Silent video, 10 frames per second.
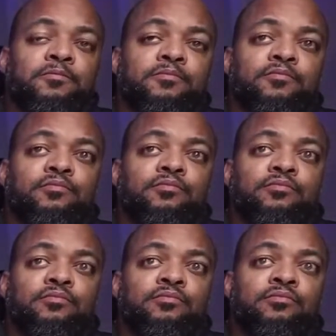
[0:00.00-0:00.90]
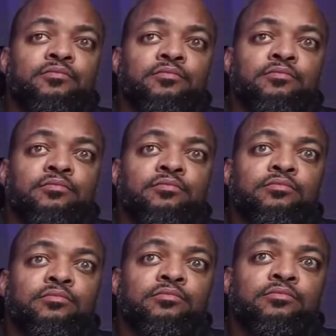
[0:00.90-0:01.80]

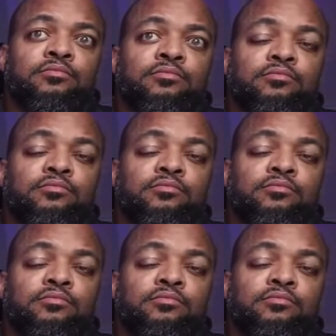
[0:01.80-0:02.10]
No words are spoken by the person on screen.